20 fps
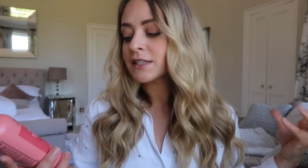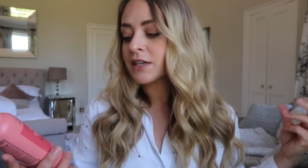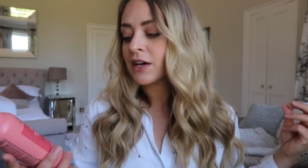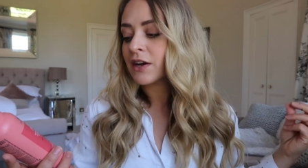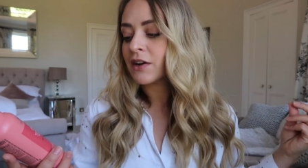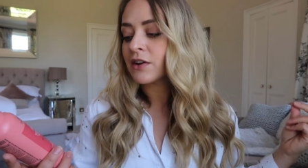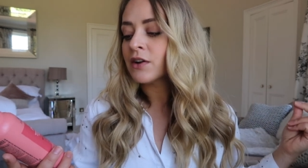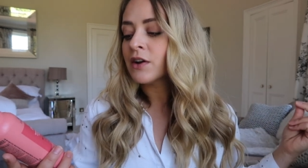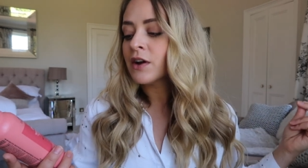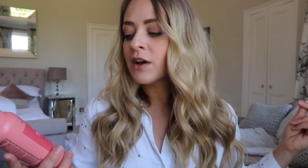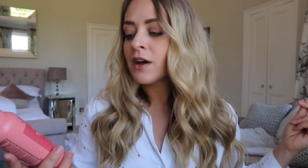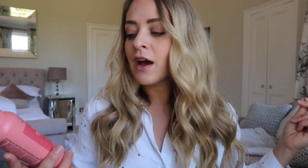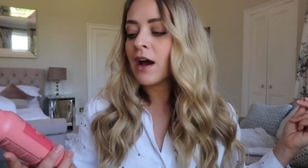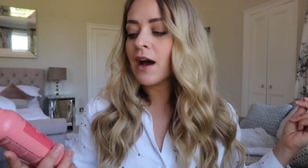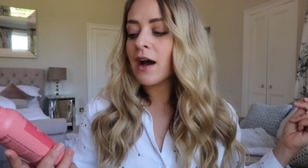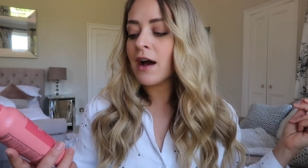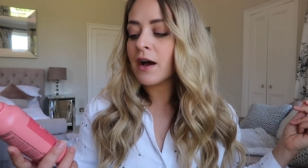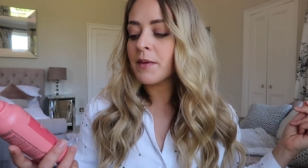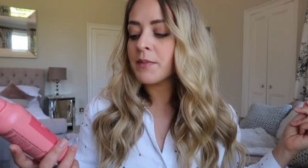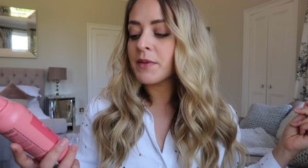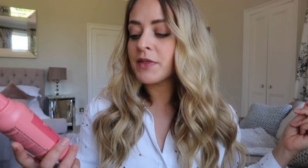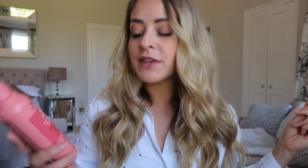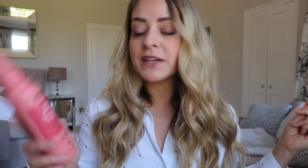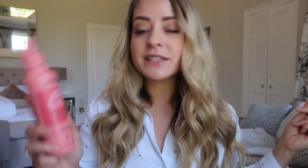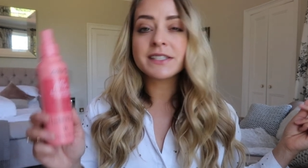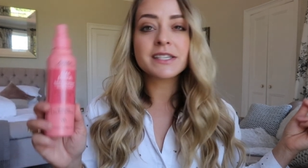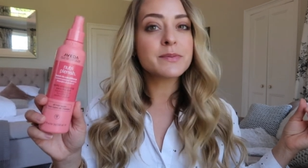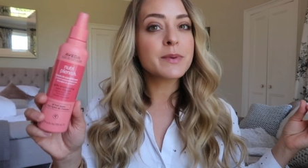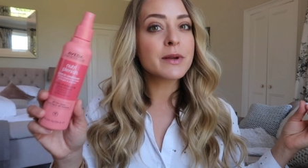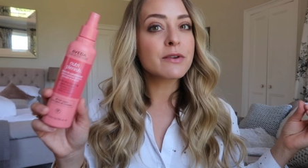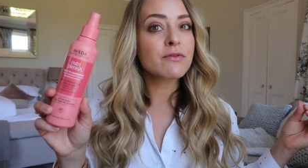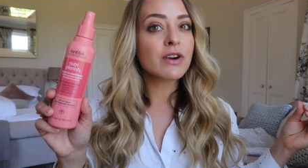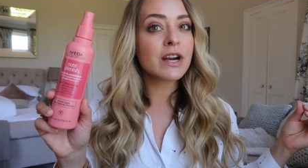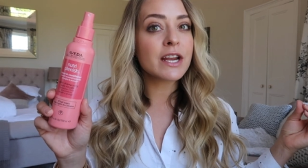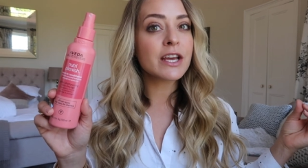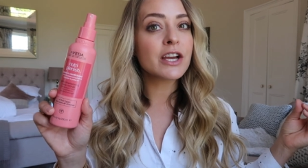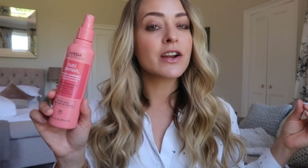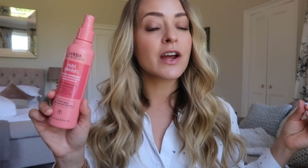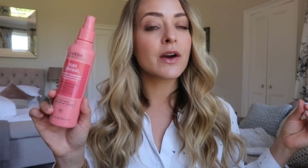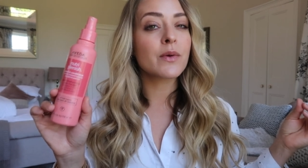So um, this has been
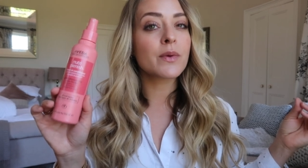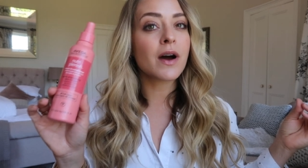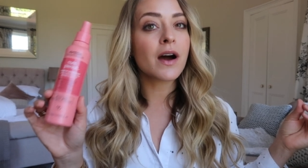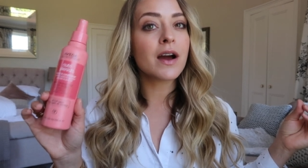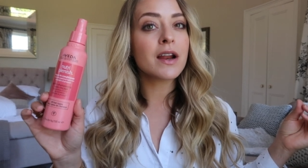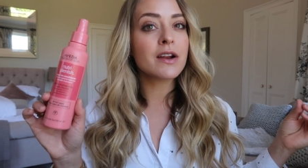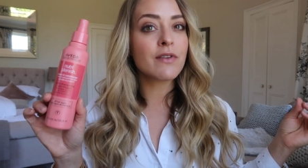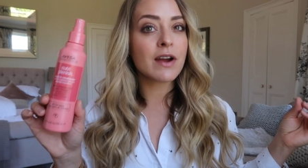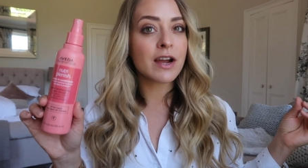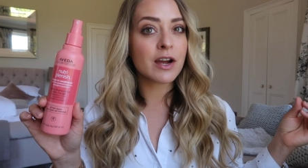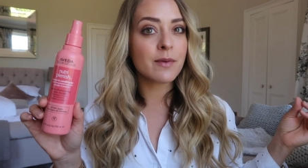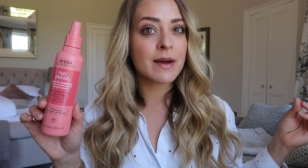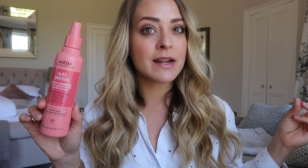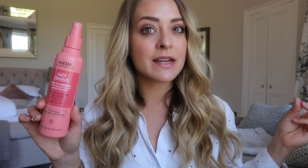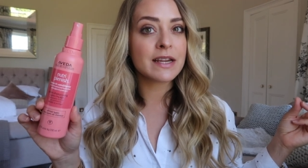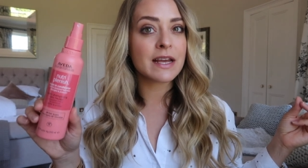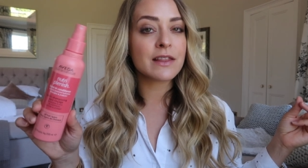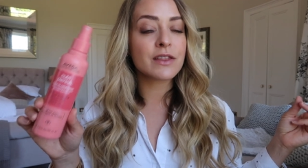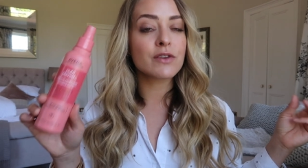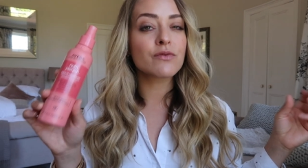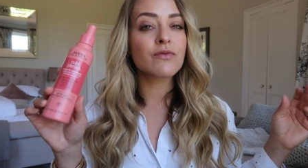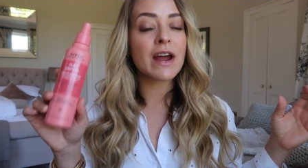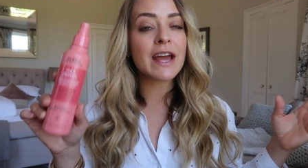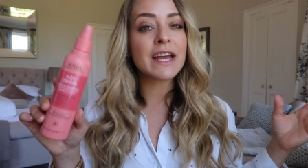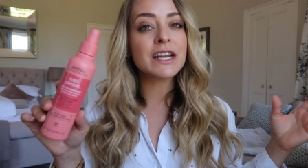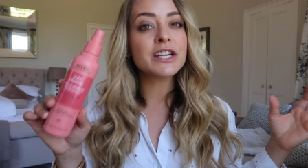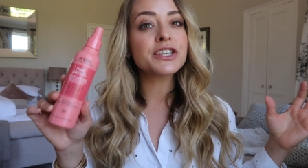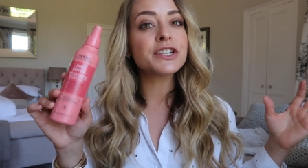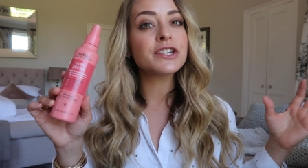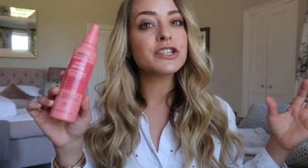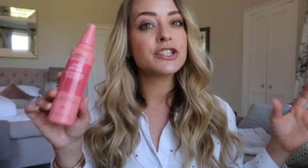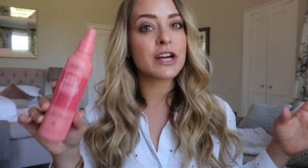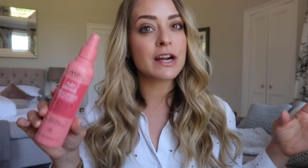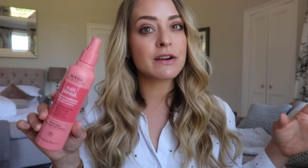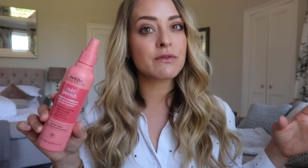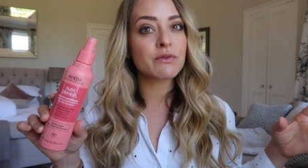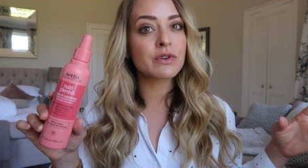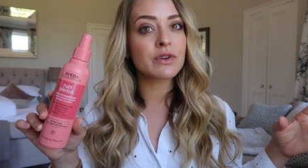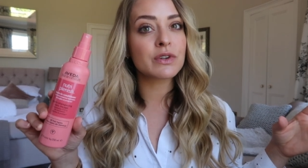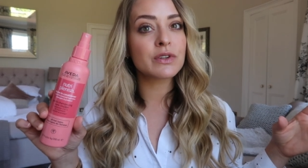really good. I would highly recommend it. The range in
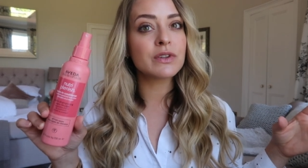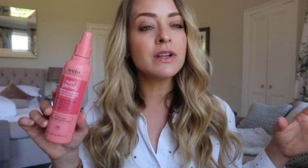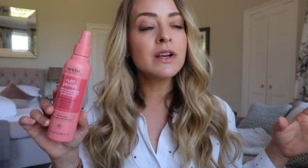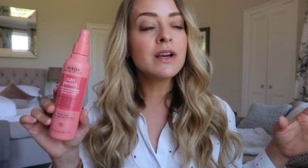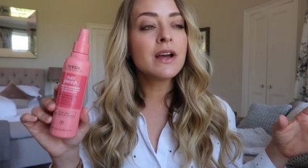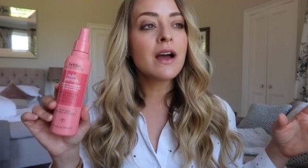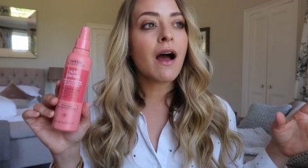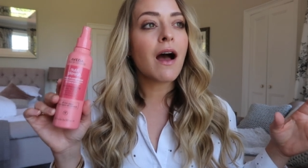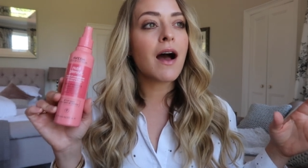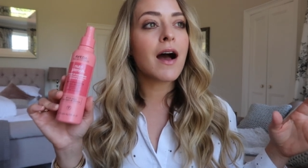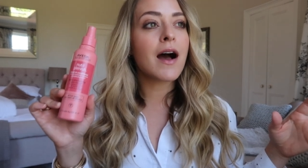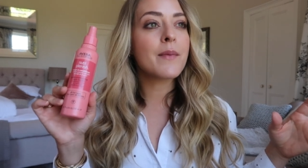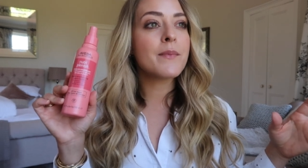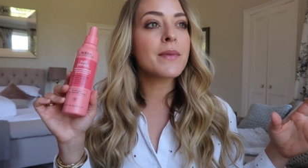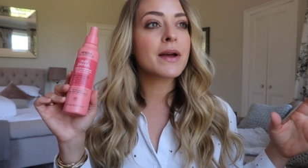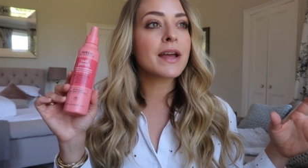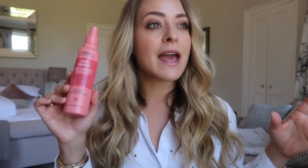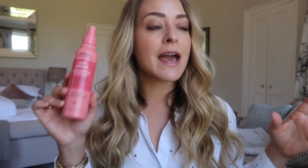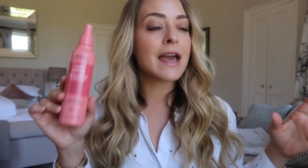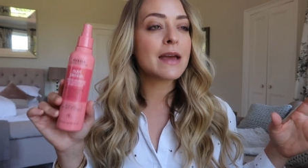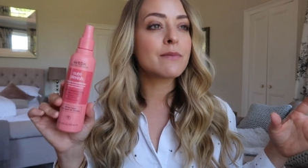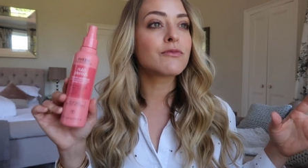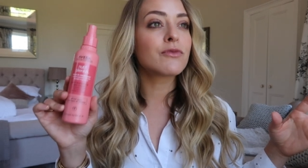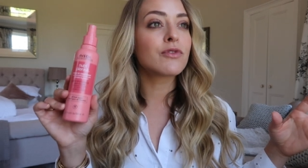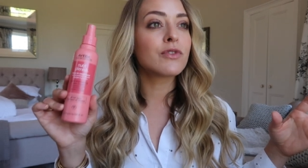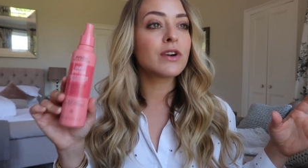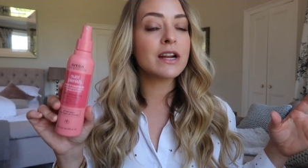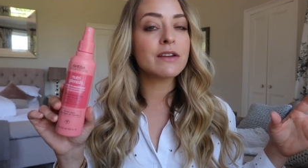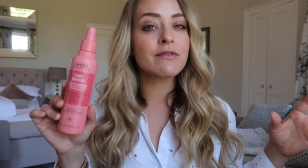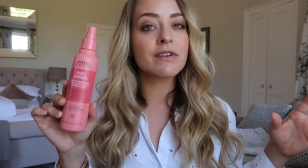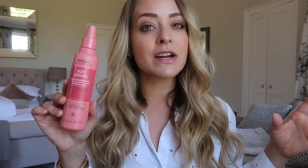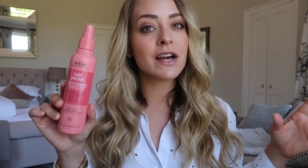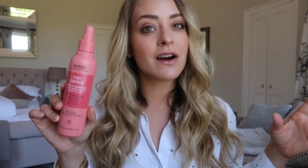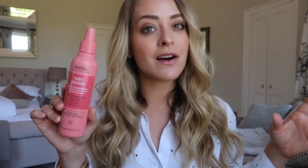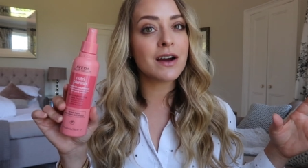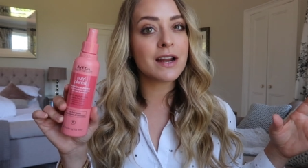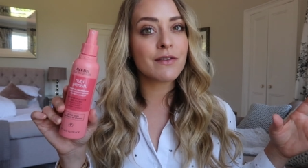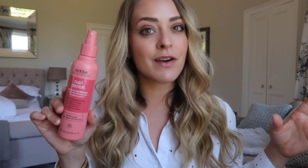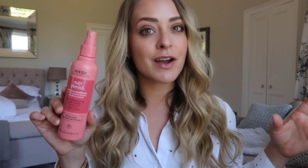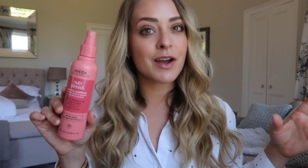general um, came really, really
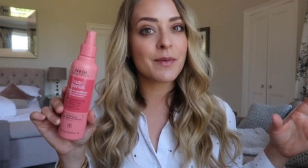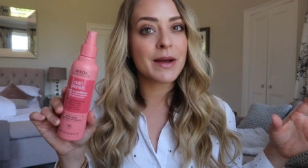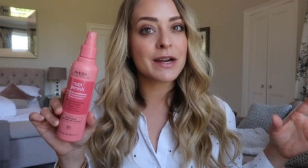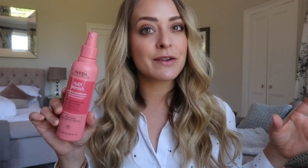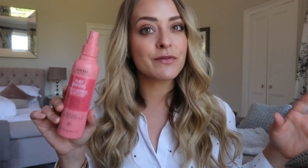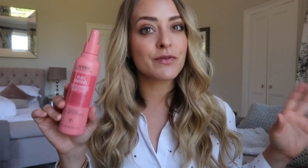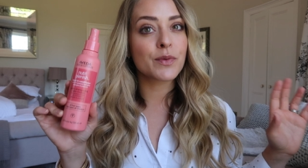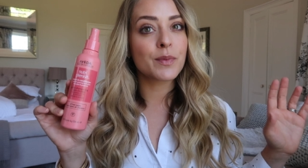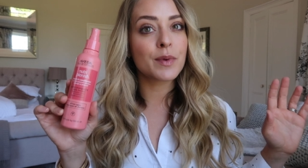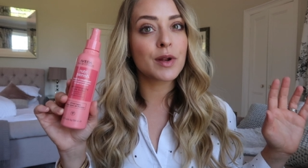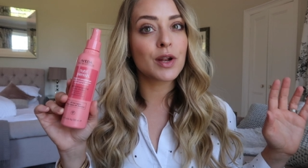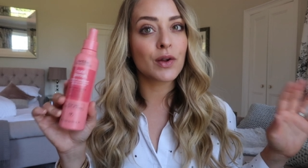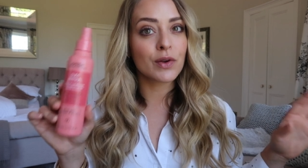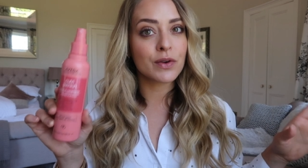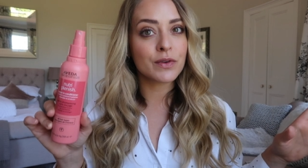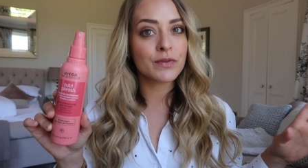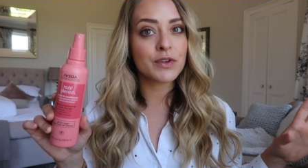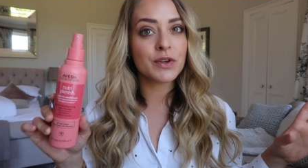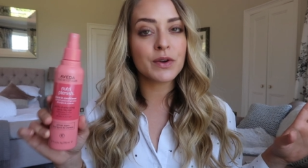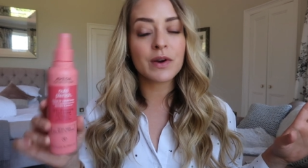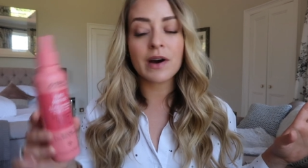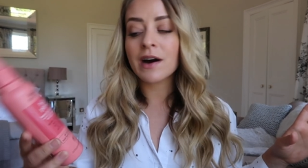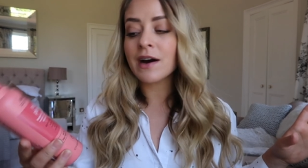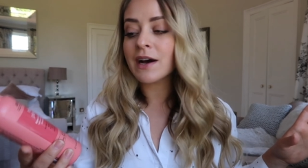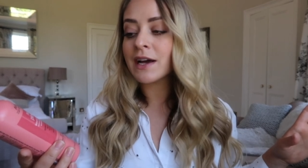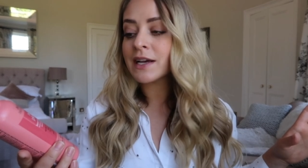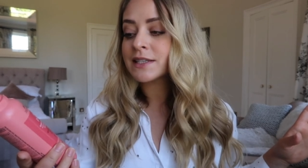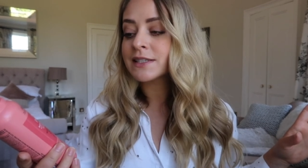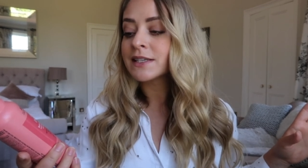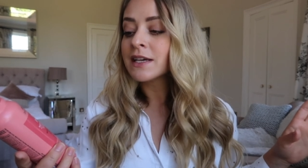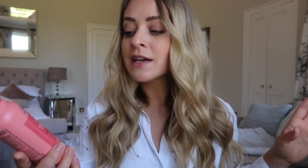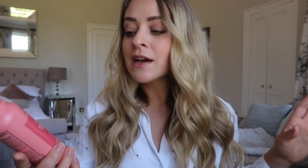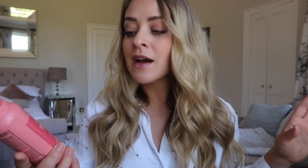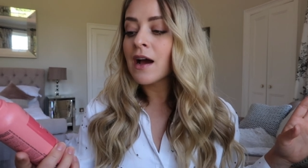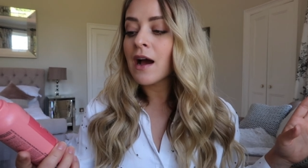highly recommended from a lot of you guys.